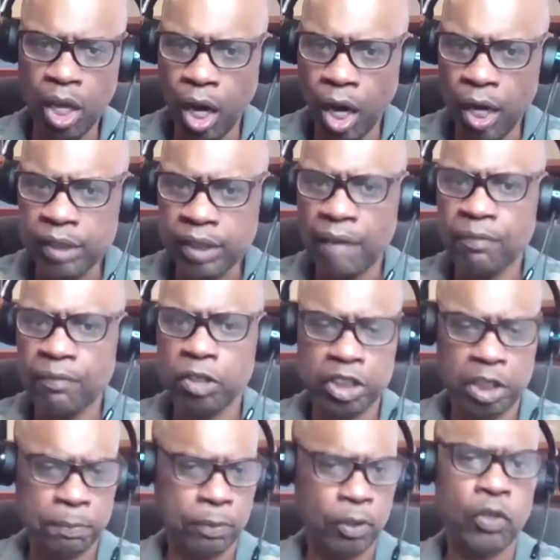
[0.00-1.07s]
on
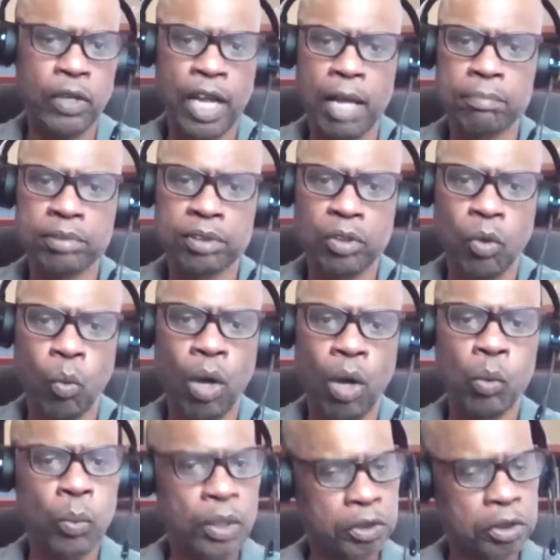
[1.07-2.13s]
diversity programs, what
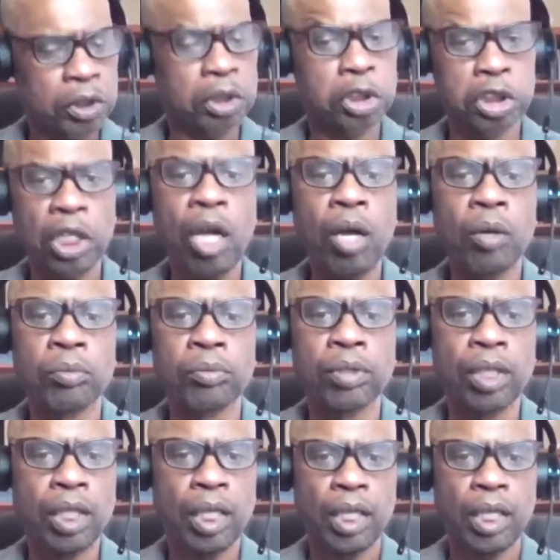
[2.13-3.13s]
research has shown